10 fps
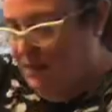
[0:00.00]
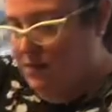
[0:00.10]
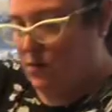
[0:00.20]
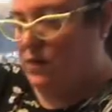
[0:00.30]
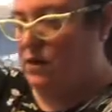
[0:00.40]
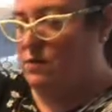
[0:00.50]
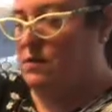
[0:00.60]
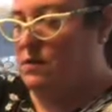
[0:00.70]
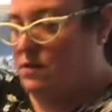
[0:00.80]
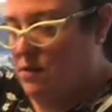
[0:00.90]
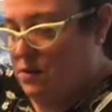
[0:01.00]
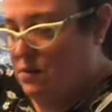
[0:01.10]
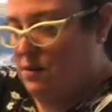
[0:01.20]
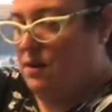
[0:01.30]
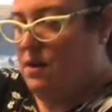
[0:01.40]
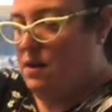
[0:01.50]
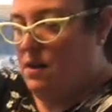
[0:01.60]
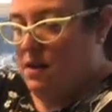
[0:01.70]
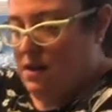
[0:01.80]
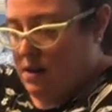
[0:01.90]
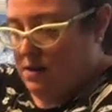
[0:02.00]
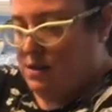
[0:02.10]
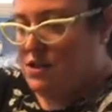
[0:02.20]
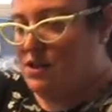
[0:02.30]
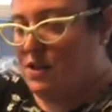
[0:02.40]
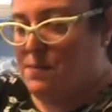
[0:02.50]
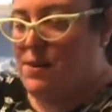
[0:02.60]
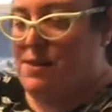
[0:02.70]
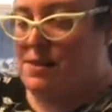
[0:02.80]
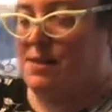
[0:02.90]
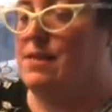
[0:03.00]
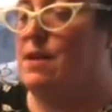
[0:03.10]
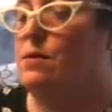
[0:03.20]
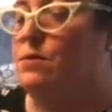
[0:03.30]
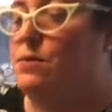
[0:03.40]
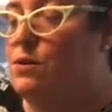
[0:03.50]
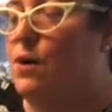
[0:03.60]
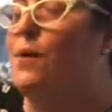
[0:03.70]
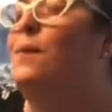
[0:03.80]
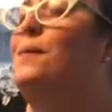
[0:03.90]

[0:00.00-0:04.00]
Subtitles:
at least going to use it to initially press this down. So